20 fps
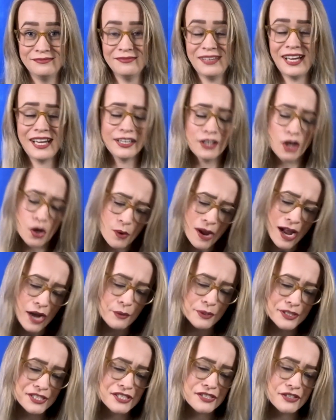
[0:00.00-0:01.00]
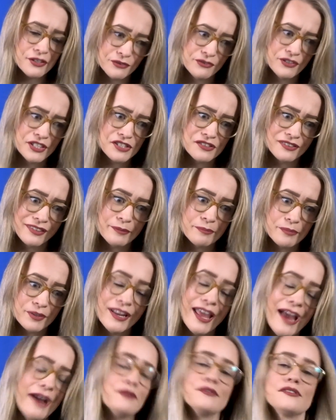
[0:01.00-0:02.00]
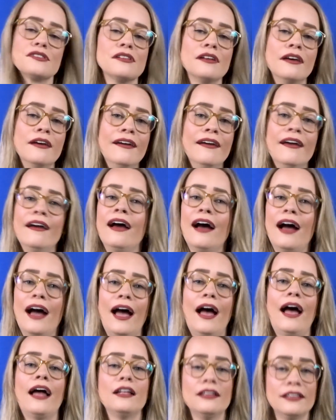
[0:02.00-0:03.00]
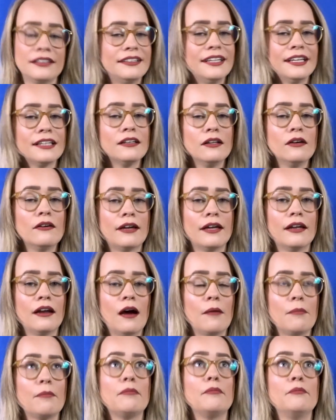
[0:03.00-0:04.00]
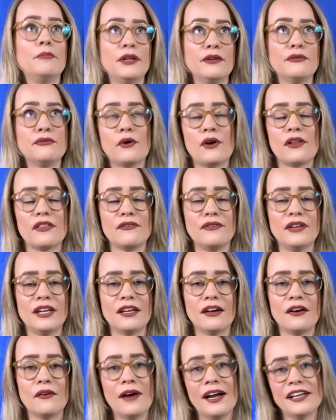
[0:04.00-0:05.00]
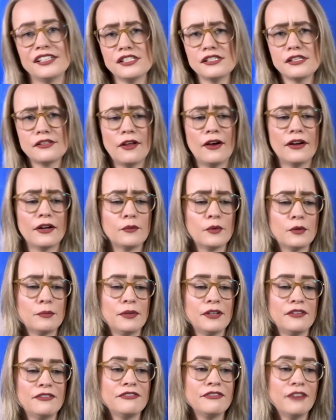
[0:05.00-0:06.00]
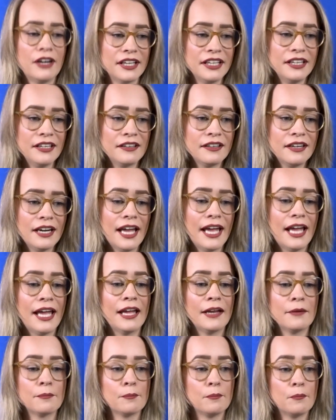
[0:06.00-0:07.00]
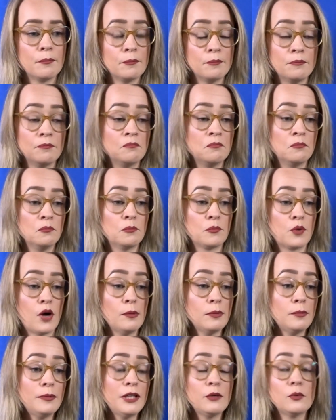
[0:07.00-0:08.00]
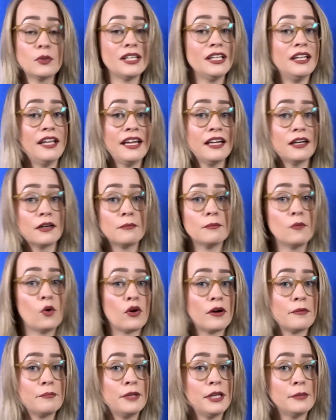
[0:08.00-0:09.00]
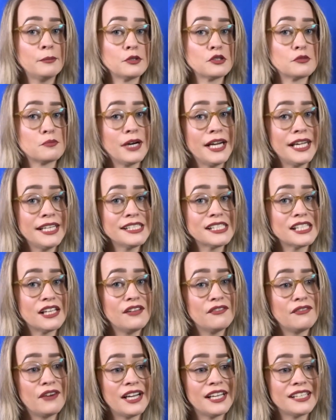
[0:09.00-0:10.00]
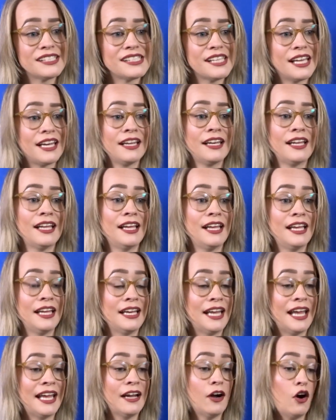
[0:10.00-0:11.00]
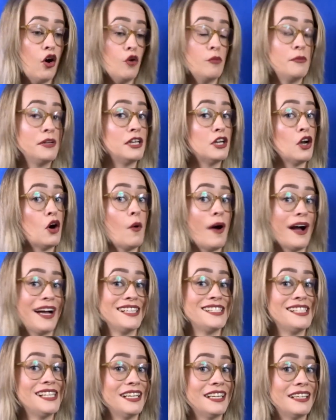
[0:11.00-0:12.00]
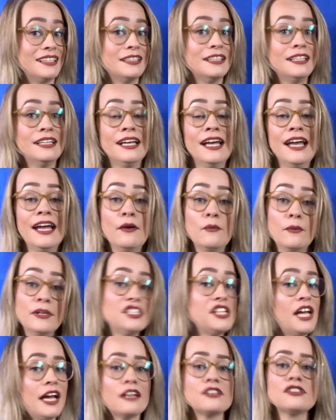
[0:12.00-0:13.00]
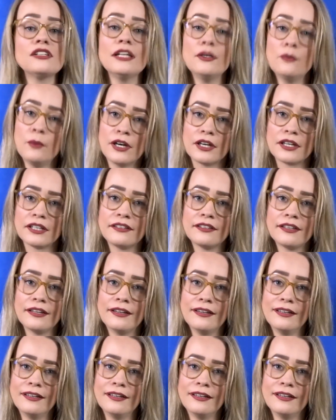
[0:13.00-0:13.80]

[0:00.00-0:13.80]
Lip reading: I know how it's officially pronounced. I did look it up before the video. I just thought it would be funnier and probably would linger more in people's brains if I said it in a hominoidea, which actually worked.